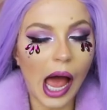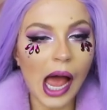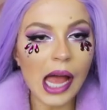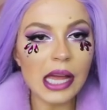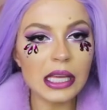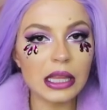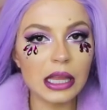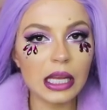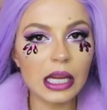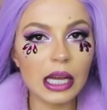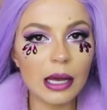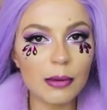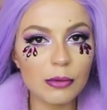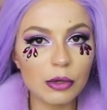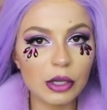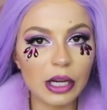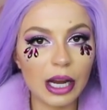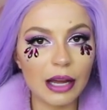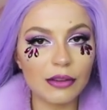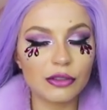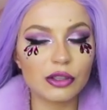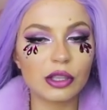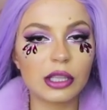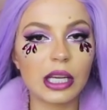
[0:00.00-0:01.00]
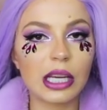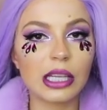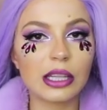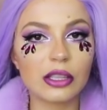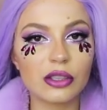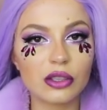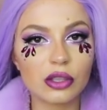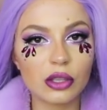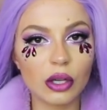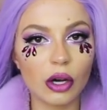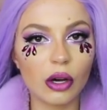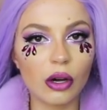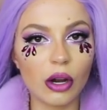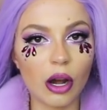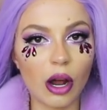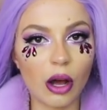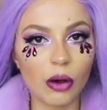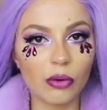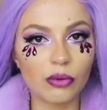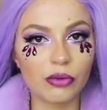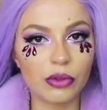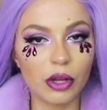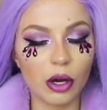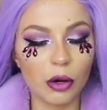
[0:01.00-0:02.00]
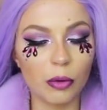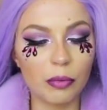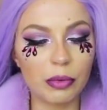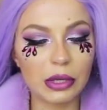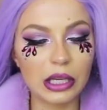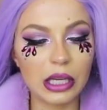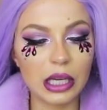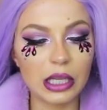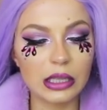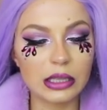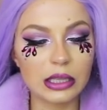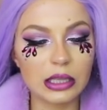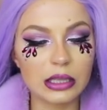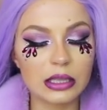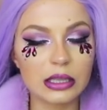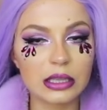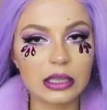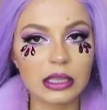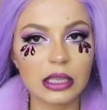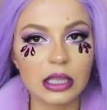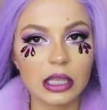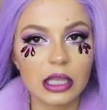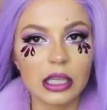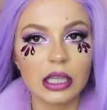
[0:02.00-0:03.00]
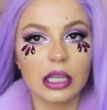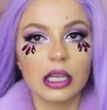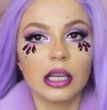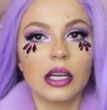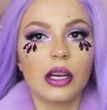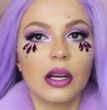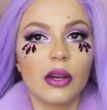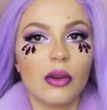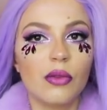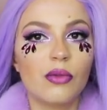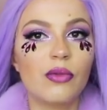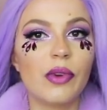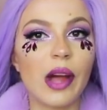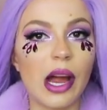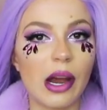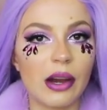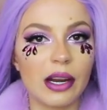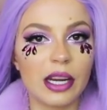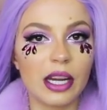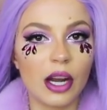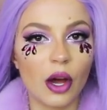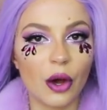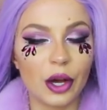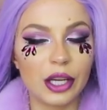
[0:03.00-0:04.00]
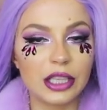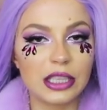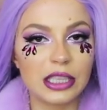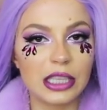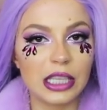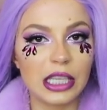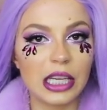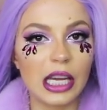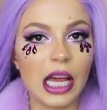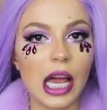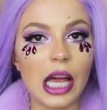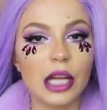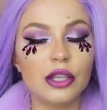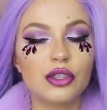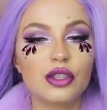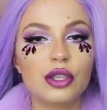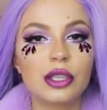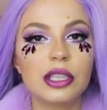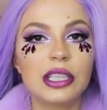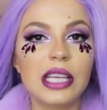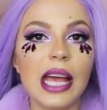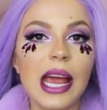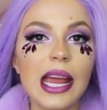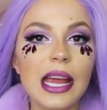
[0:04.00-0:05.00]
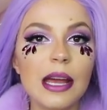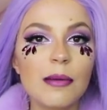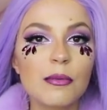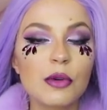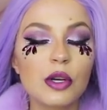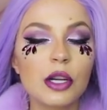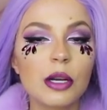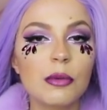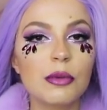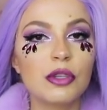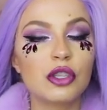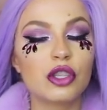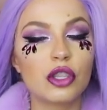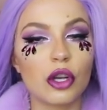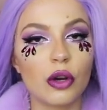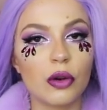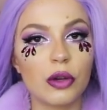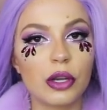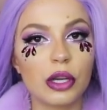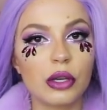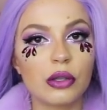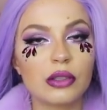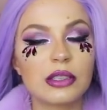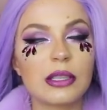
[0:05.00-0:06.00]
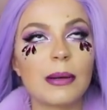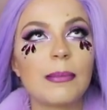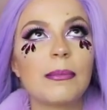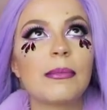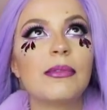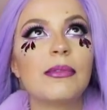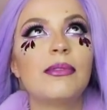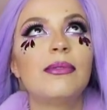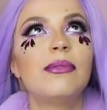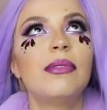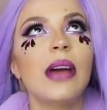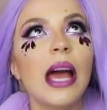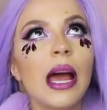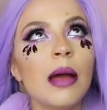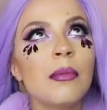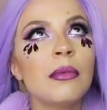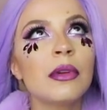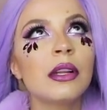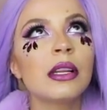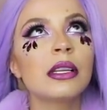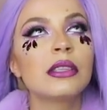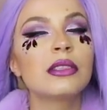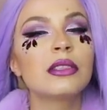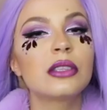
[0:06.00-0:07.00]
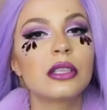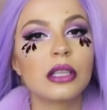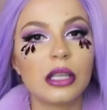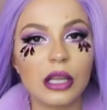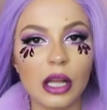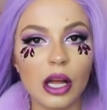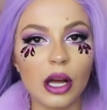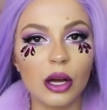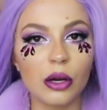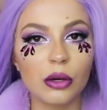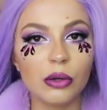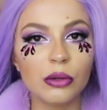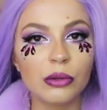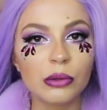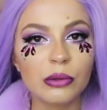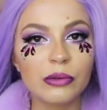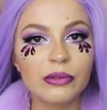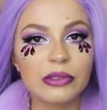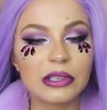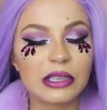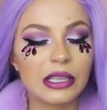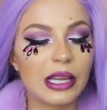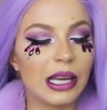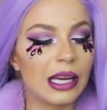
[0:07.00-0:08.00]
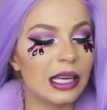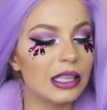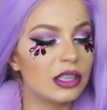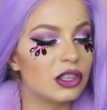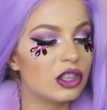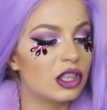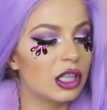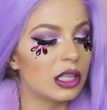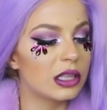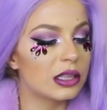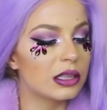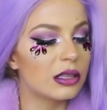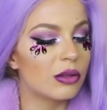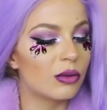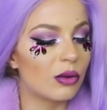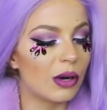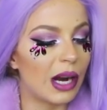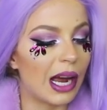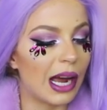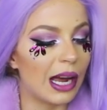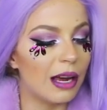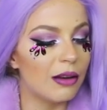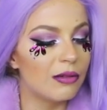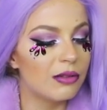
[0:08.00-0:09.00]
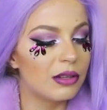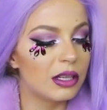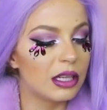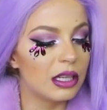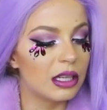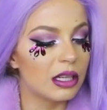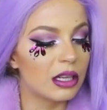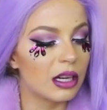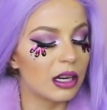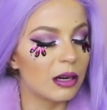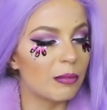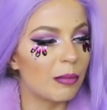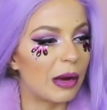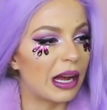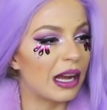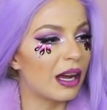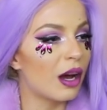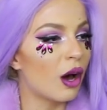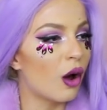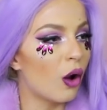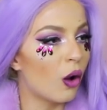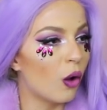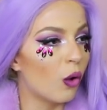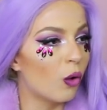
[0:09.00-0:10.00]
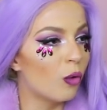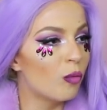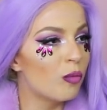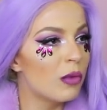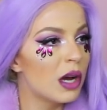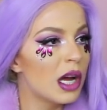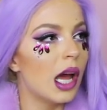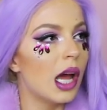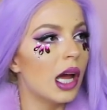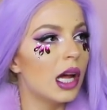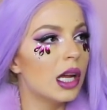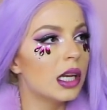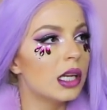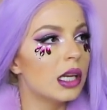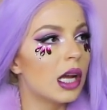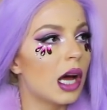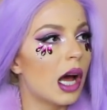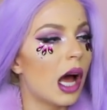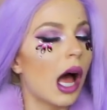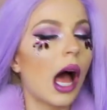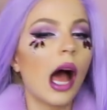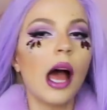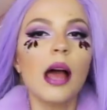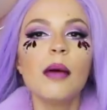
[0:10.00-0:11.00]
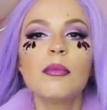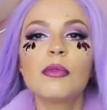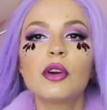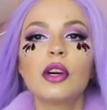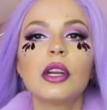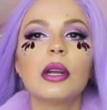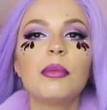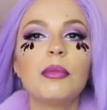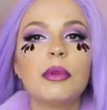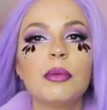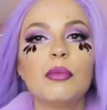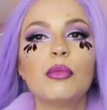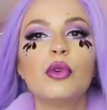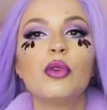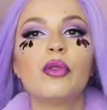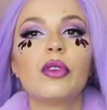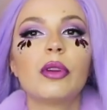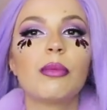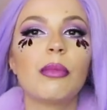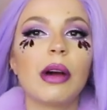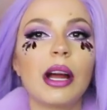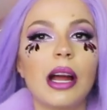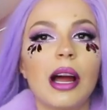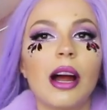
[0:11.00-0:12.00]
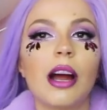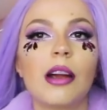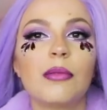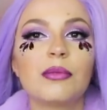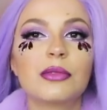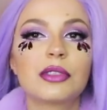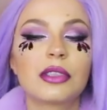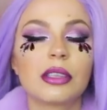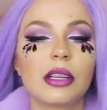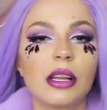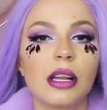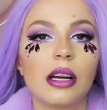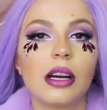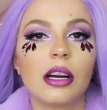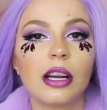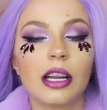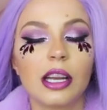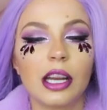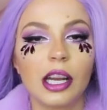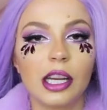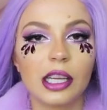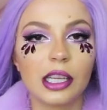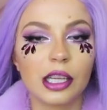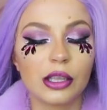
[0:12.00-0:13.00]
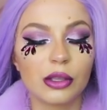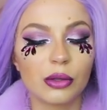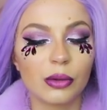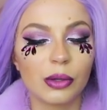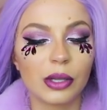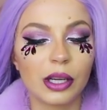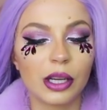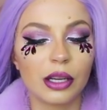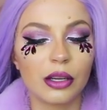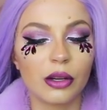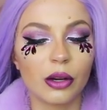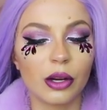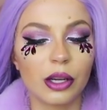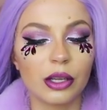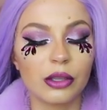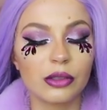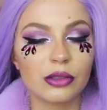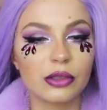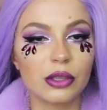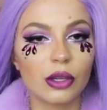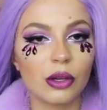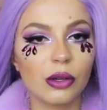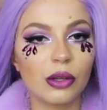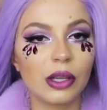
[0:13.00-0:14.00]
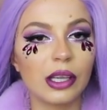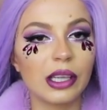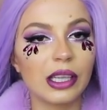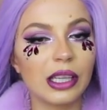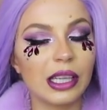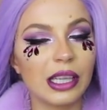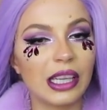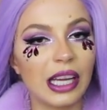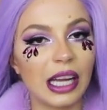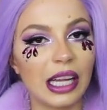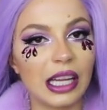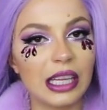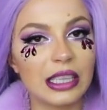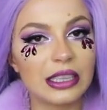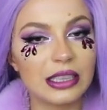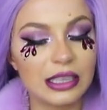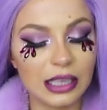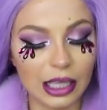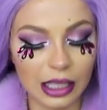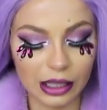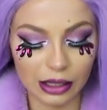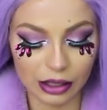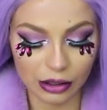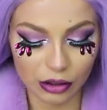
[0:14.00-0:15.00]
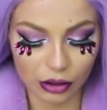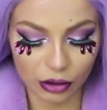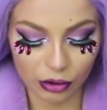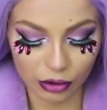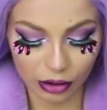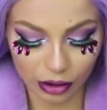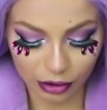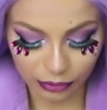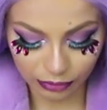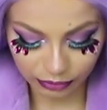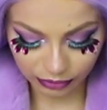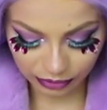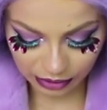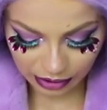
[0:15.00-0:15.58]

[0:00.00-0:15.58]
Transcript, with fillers: I think I'm gonna have to take this coat off though, because it's very noisy and today I'm gonna be showing you some fabulous clothes that just arrived here in my home and uh, I'm gonna be moving my arms a lot and I don't wanna annoy you so yeah let's take the coat off.